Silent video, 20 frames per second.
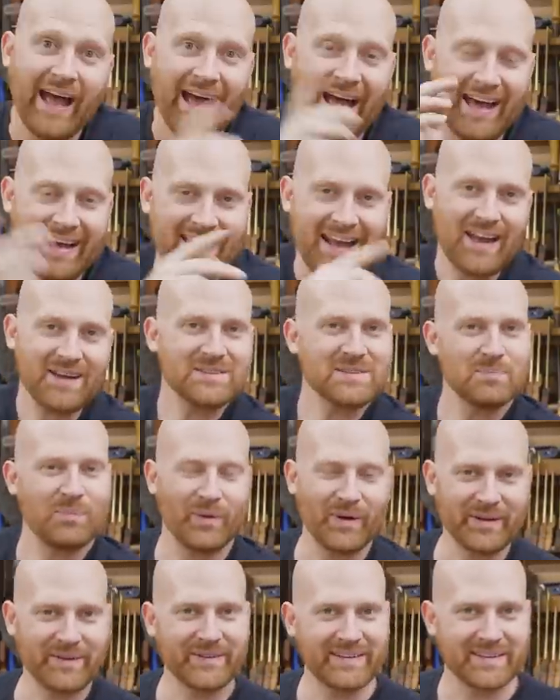And now's the
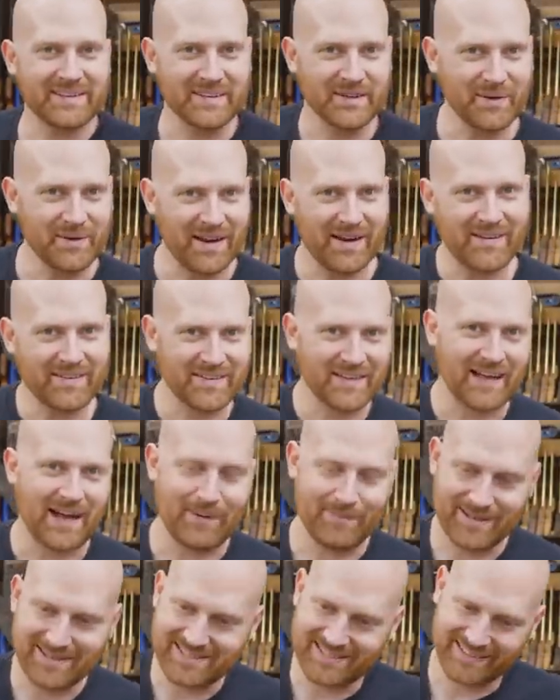point you get to go down in the
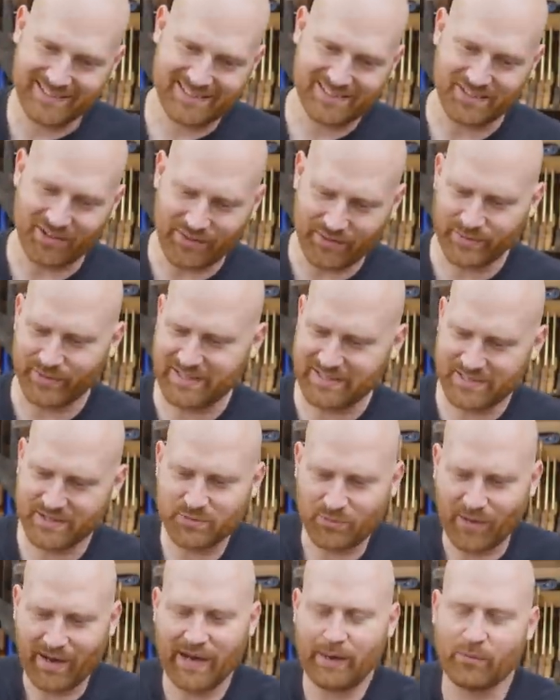comments and list all the
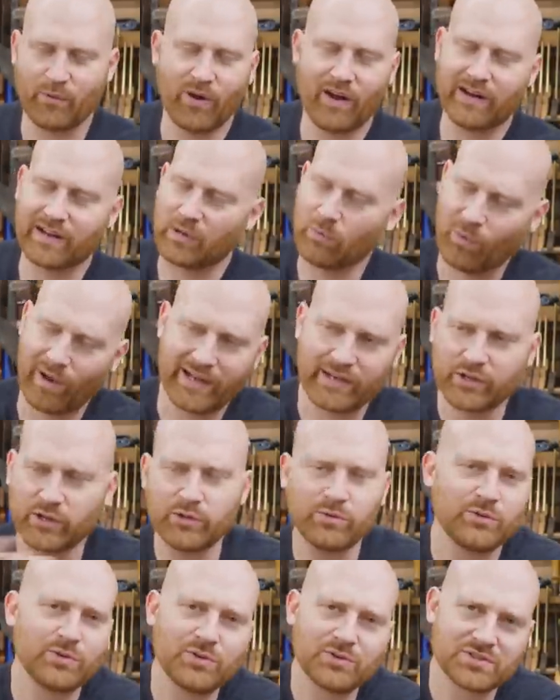reasons why I'm wrong and why
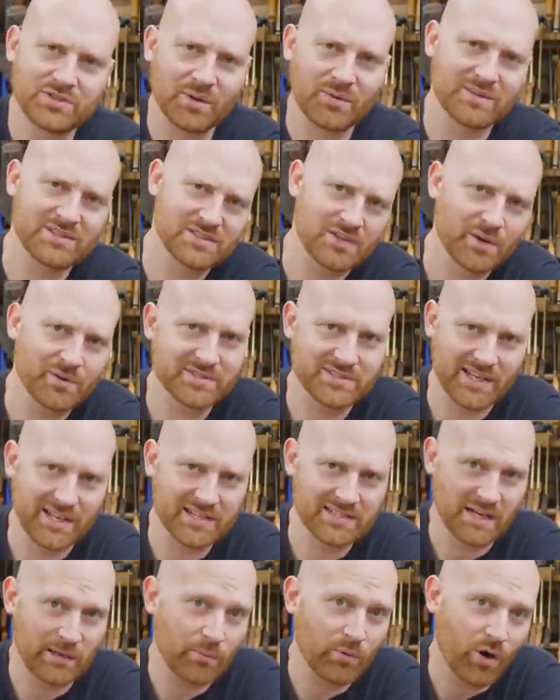Guru so-and-so
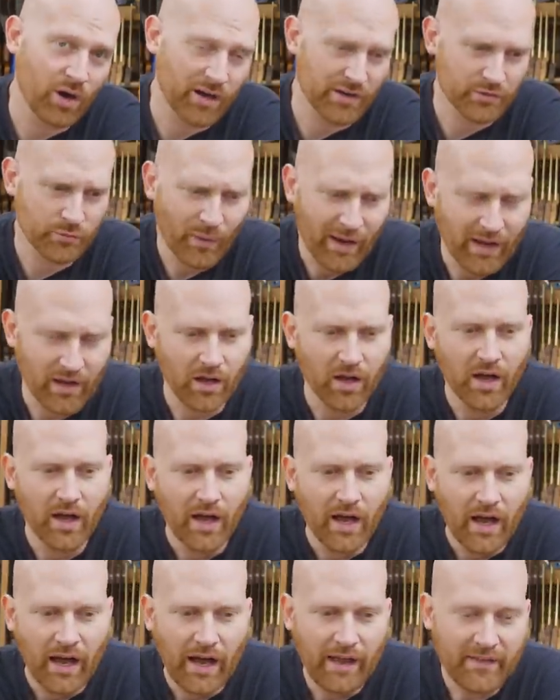says I'm wrong as well.
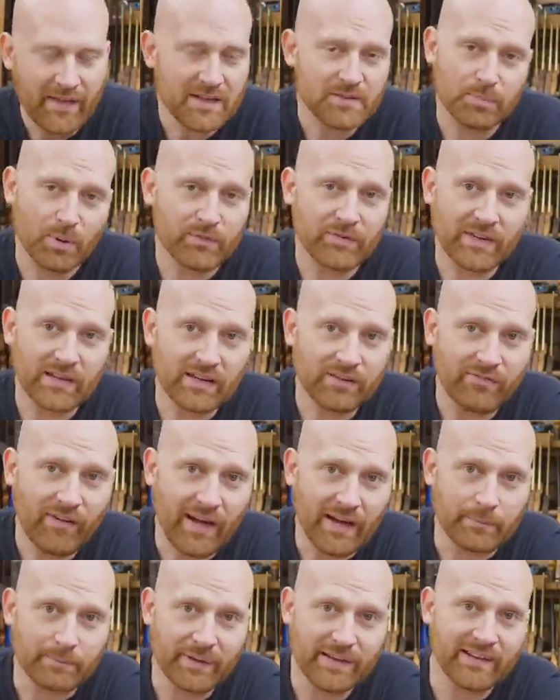And that's perfectly
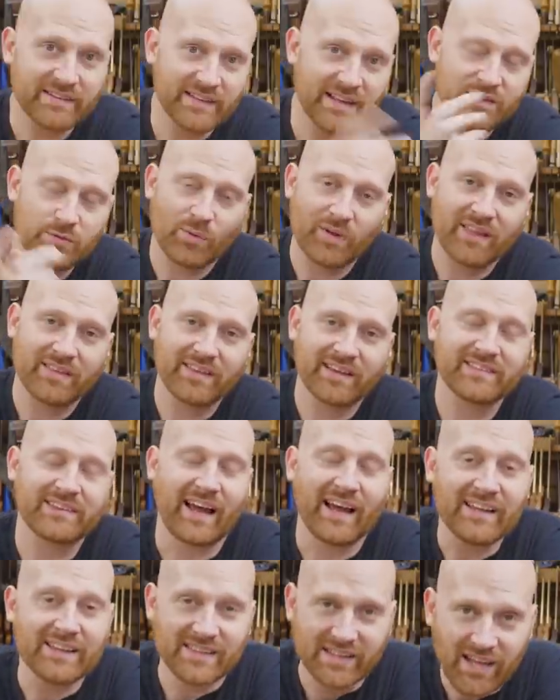fine, because that's one of the things
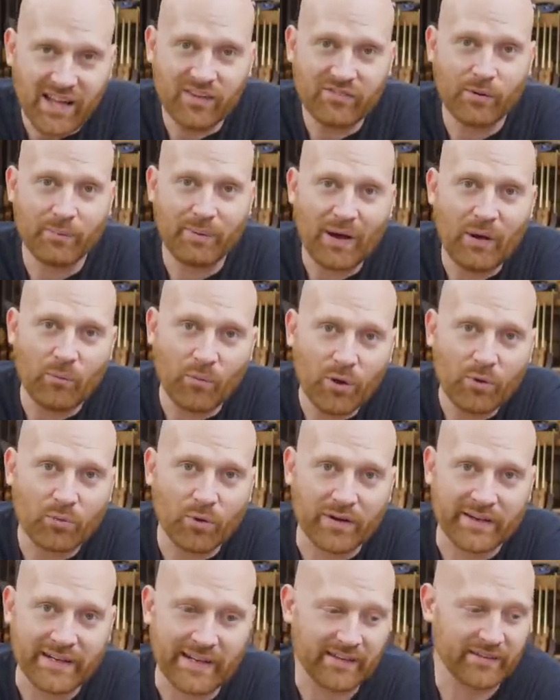I love about
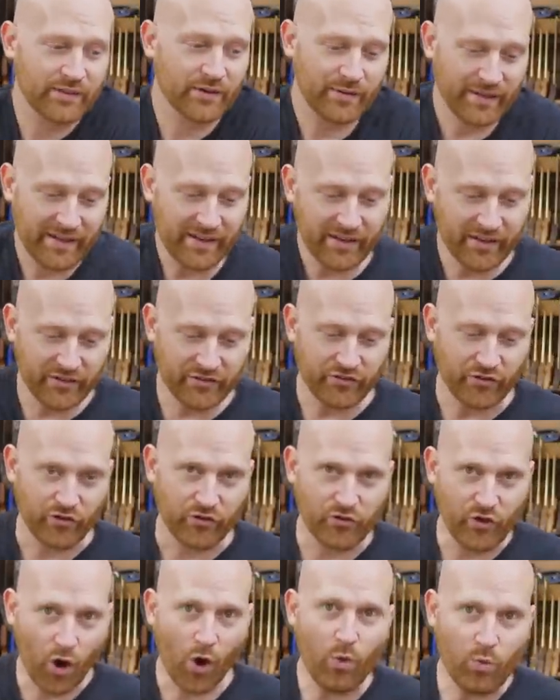woodworking. There is
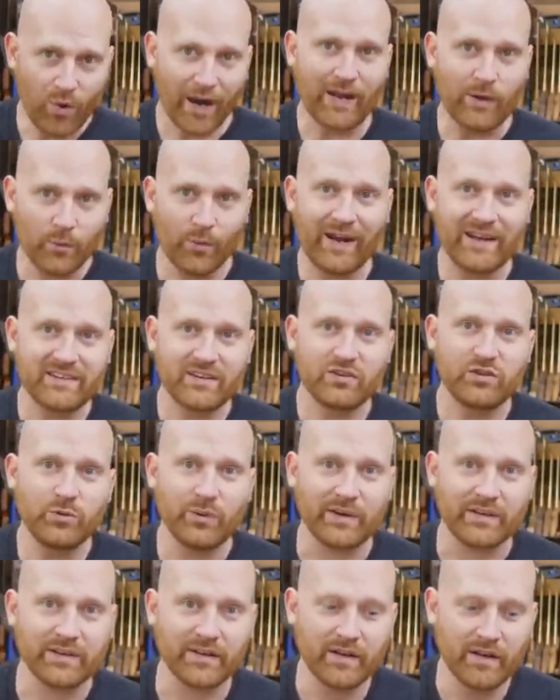no right way to do
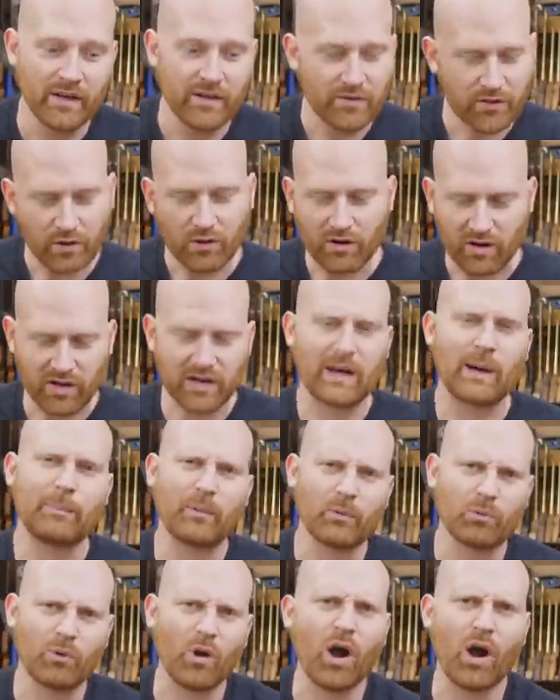it. There are a
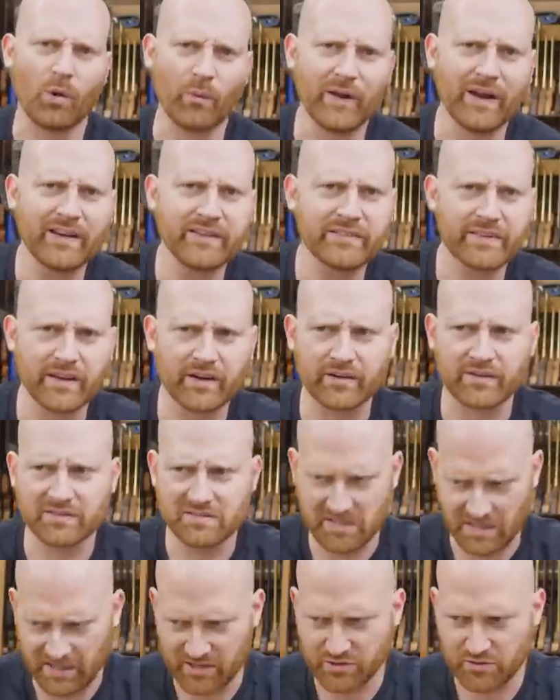couple wrong ways that are
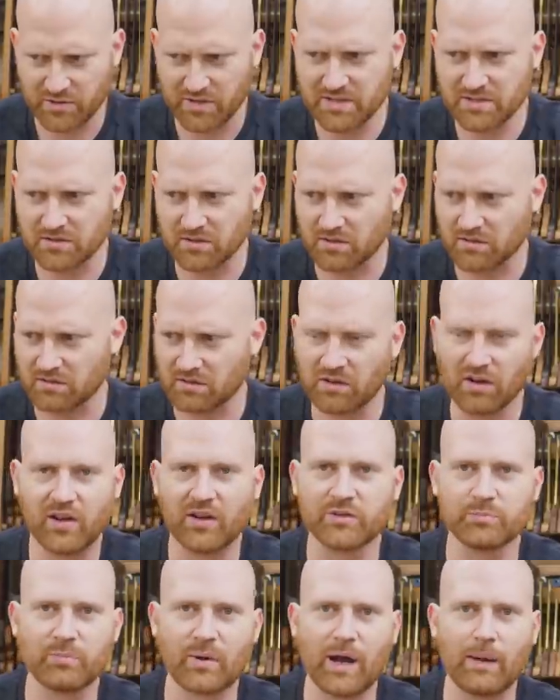dangerous or
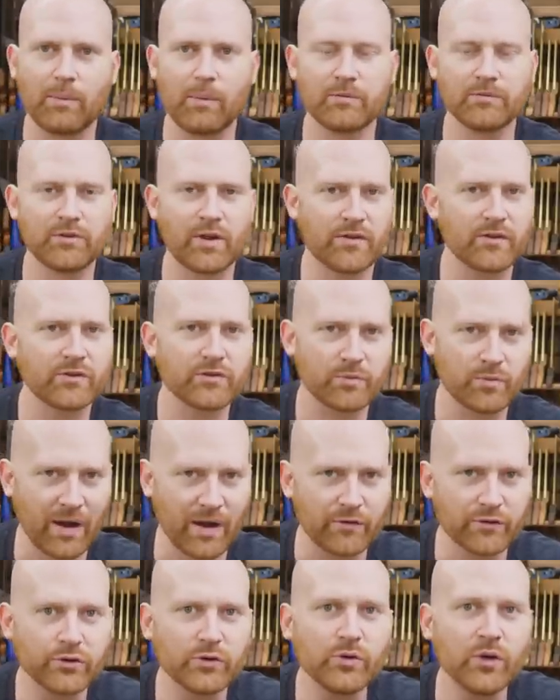cause problems to others
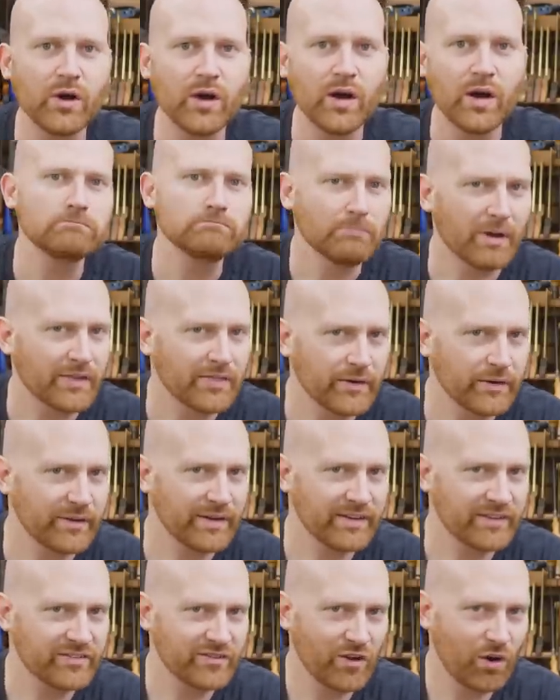around you, but there
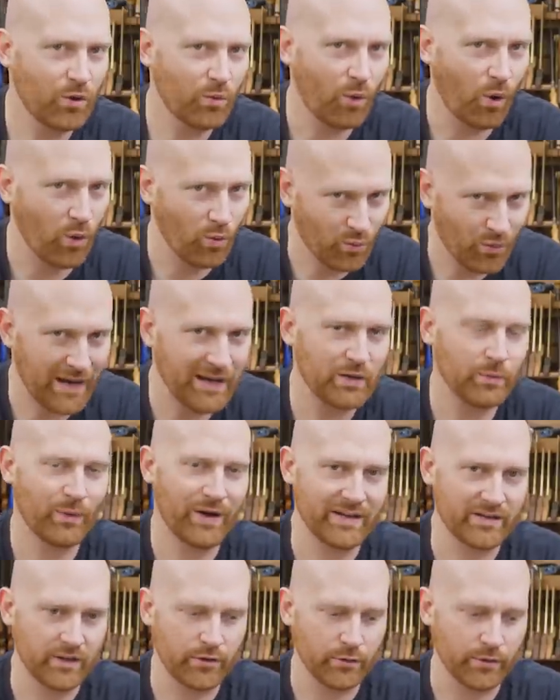is no right
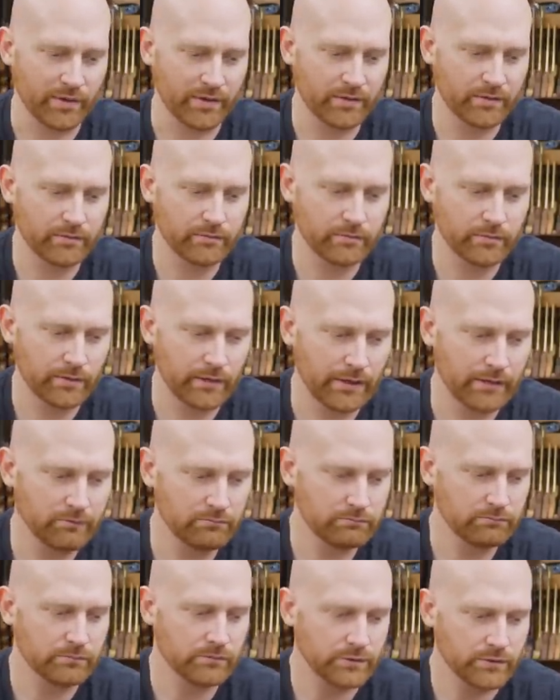way to do it.
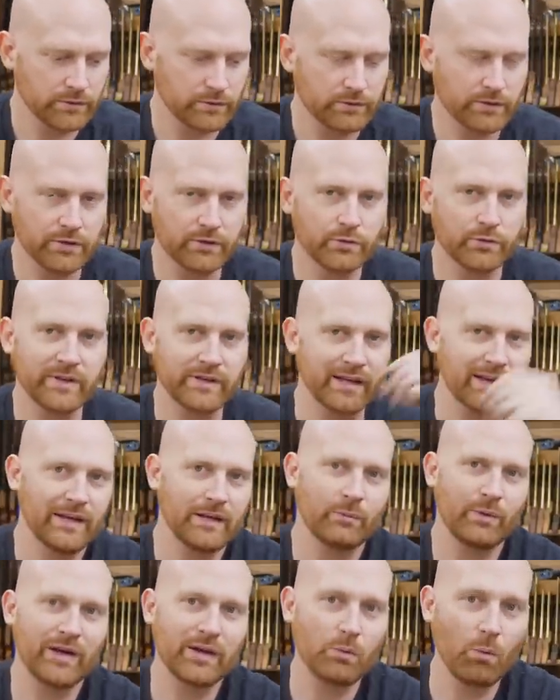And you can do it any
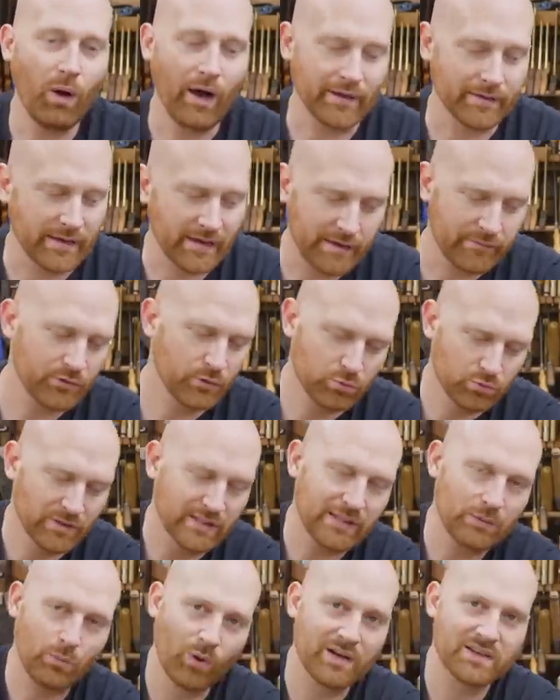way you want. And if you
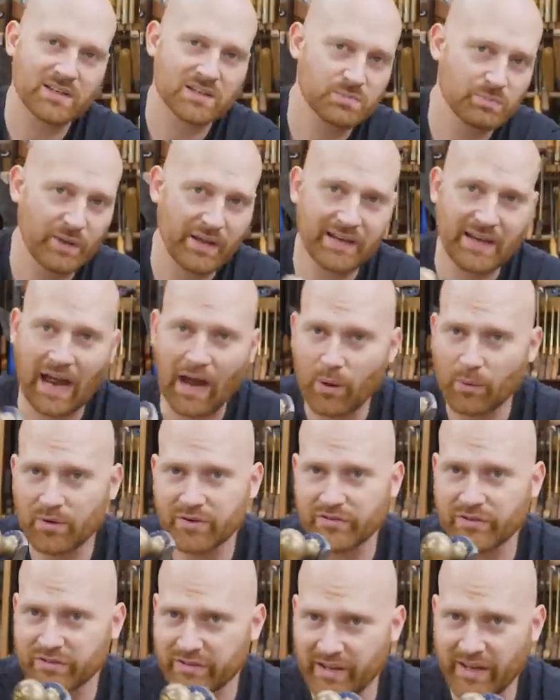really want to spend
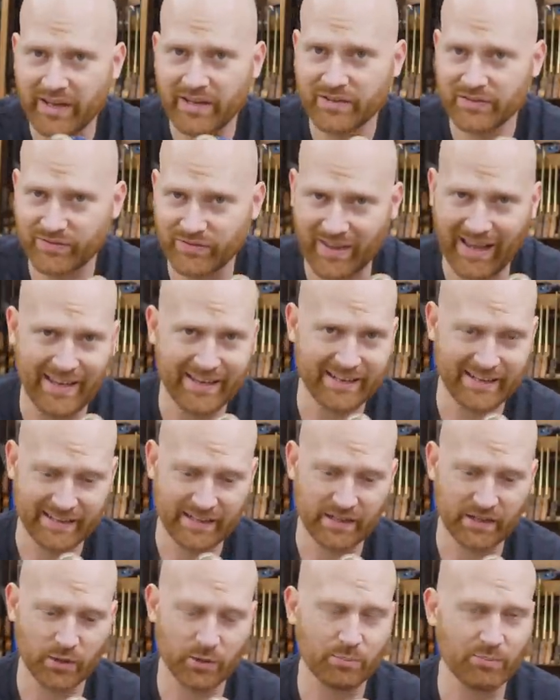hours and days
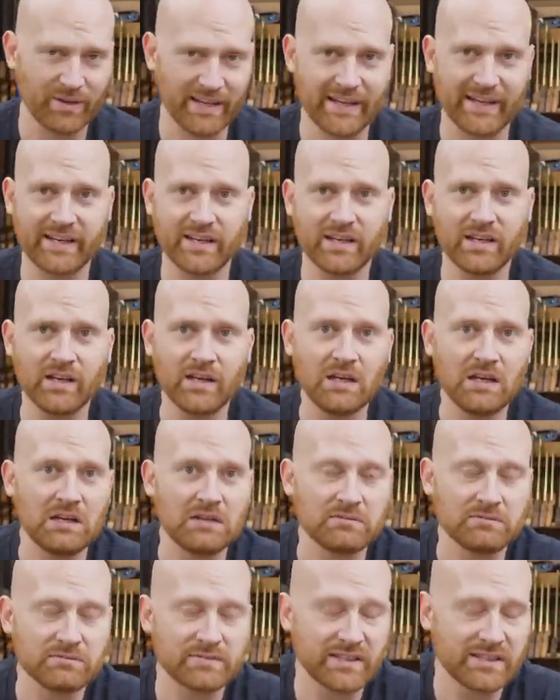flattening your plane,
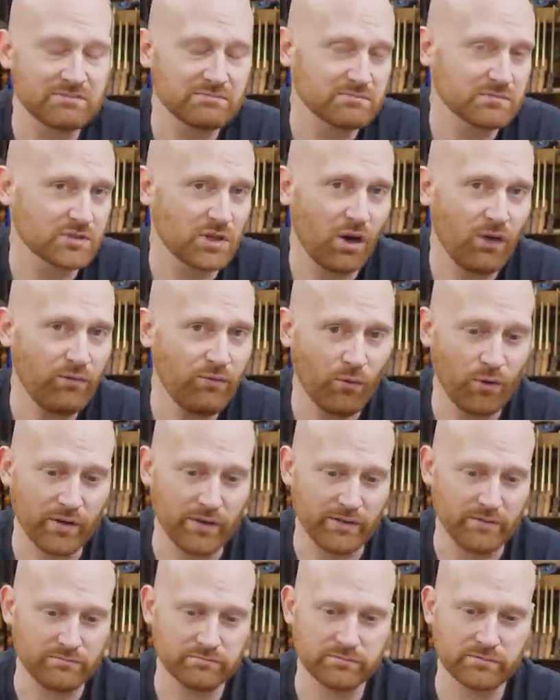then go for
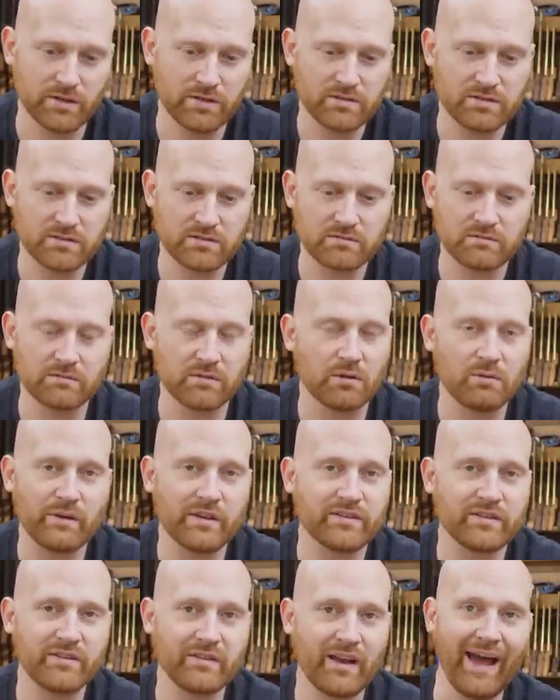it. There's no
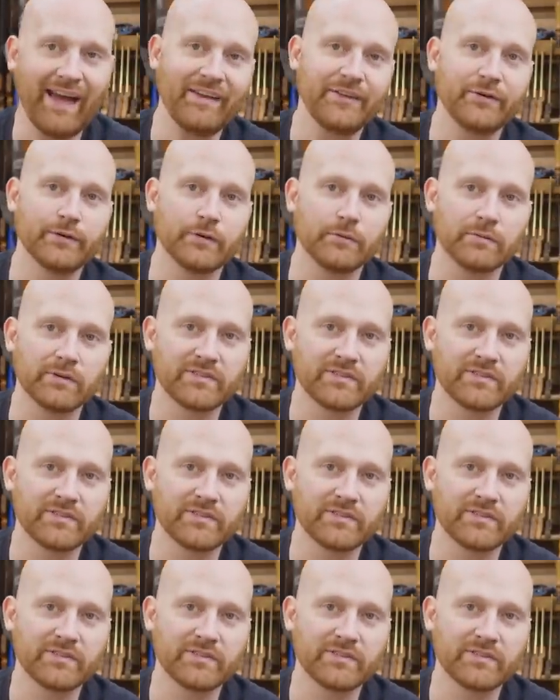reason not to.